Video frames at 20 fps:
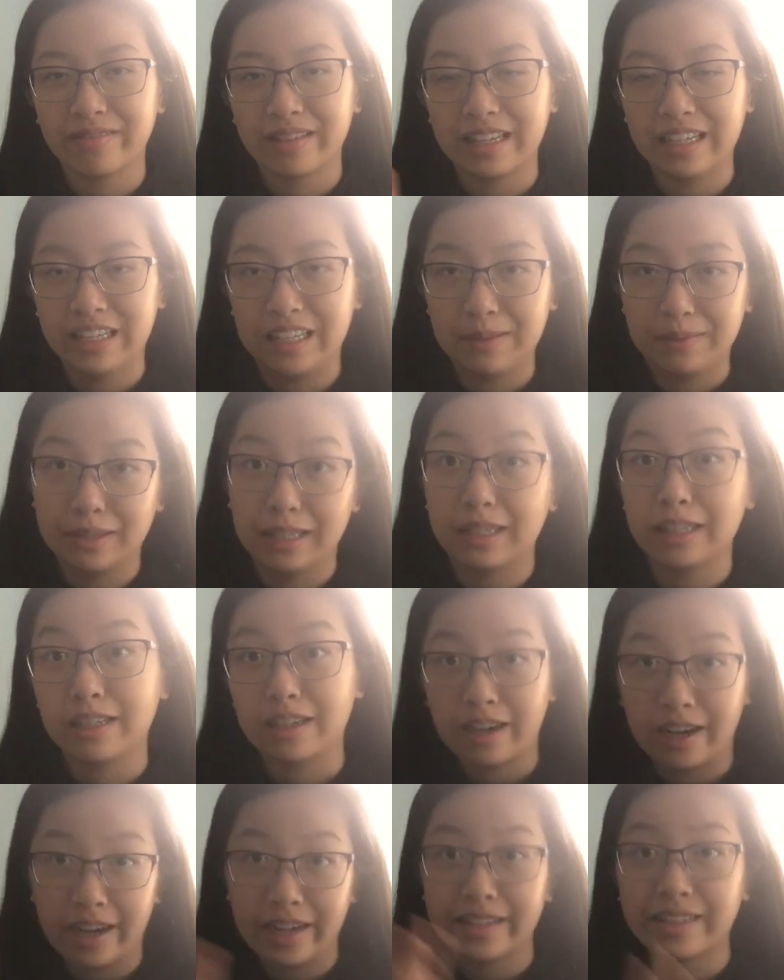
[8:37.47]
Egyptian
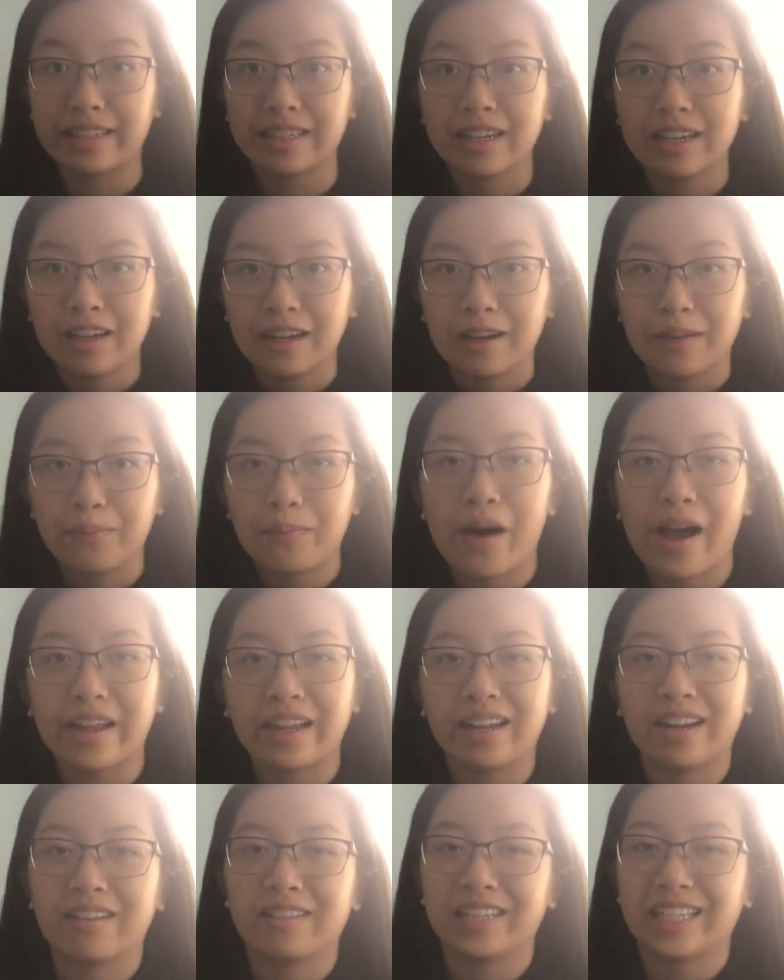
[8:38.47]
gods by,
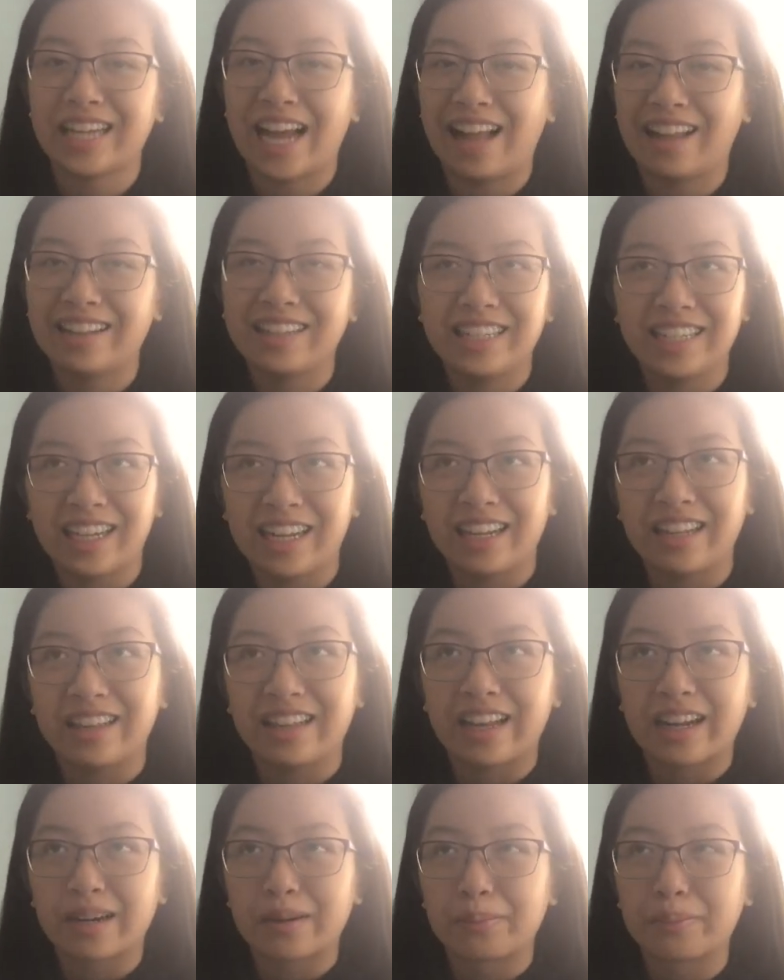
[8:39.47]
challenging
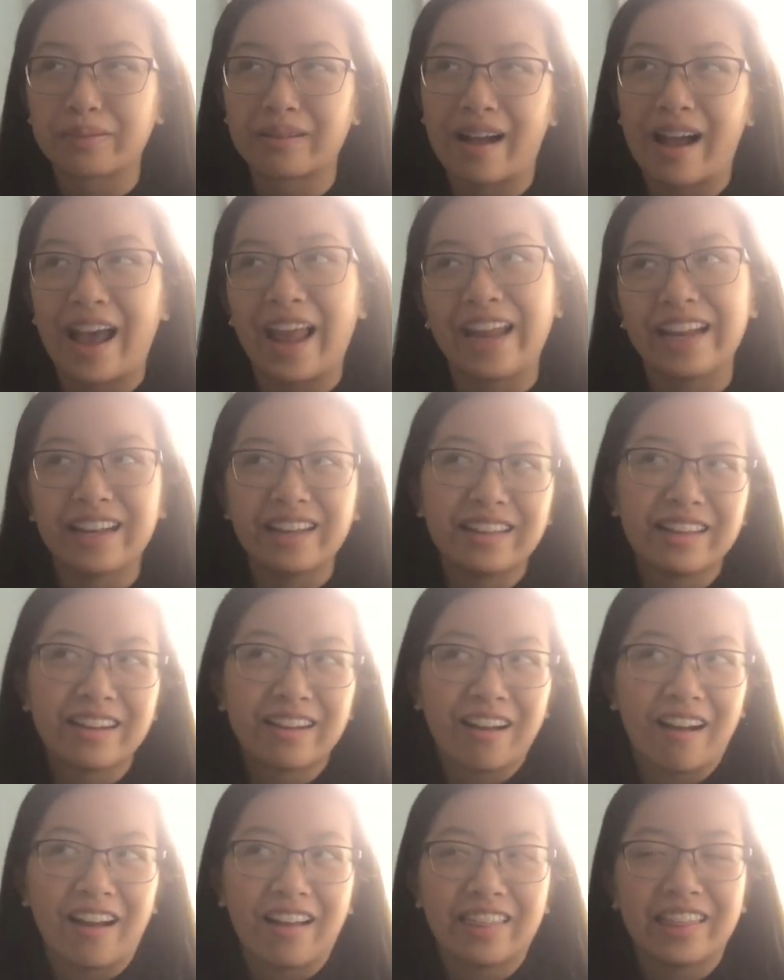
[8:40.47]
their pride and
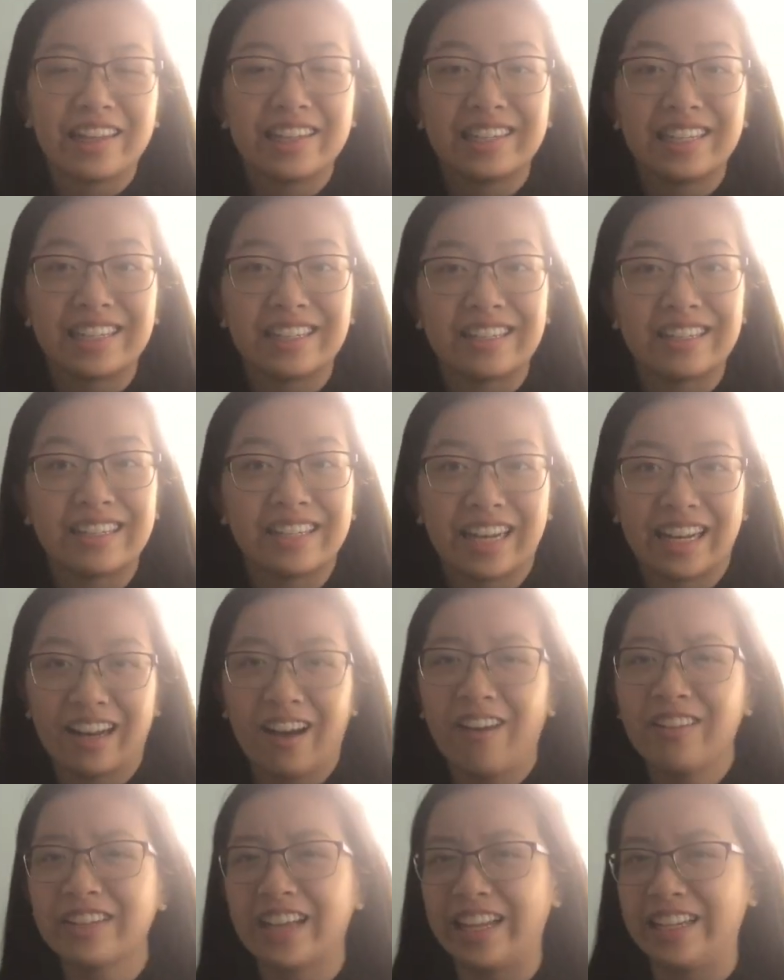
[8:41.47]
their authenticity.
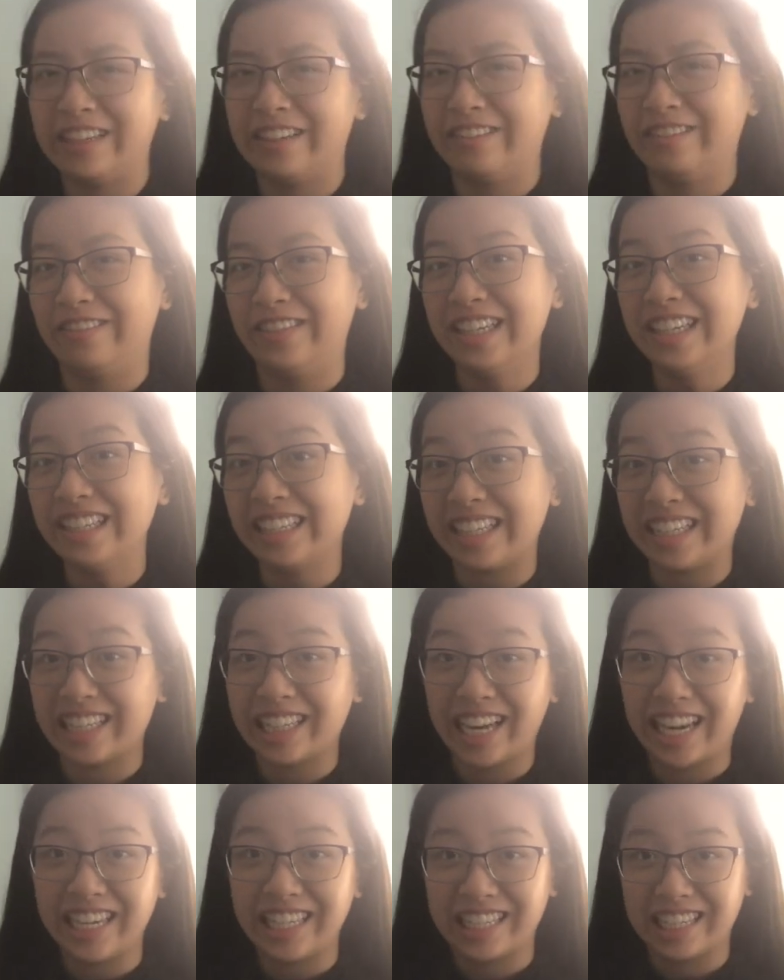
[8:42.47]
Oh, can you really
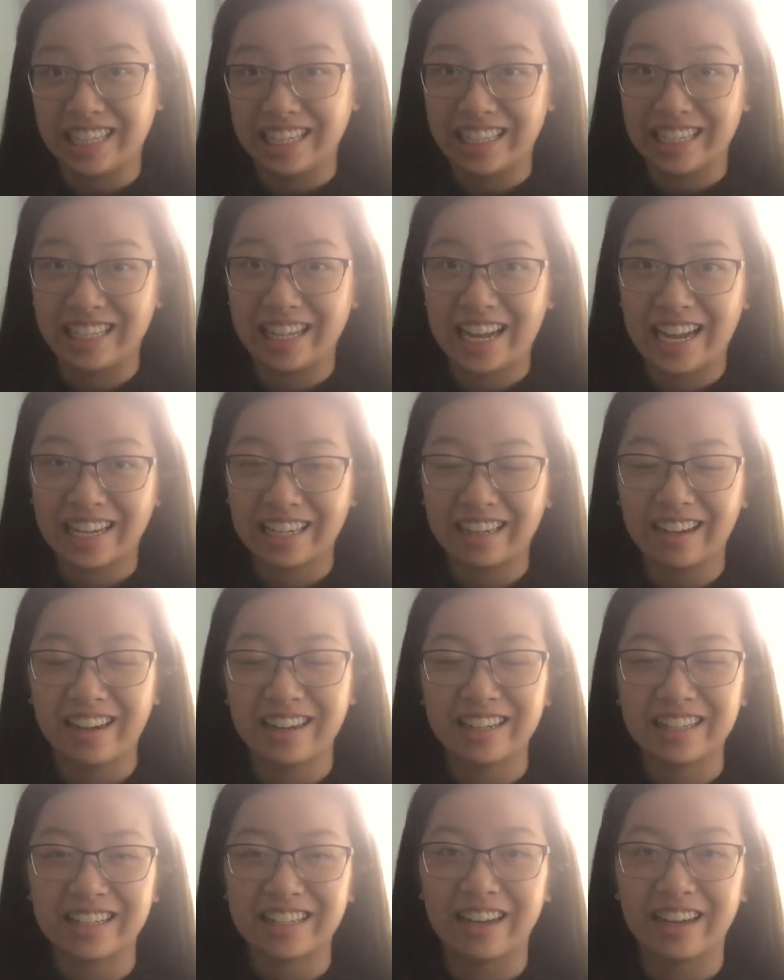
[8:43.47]
change into that god?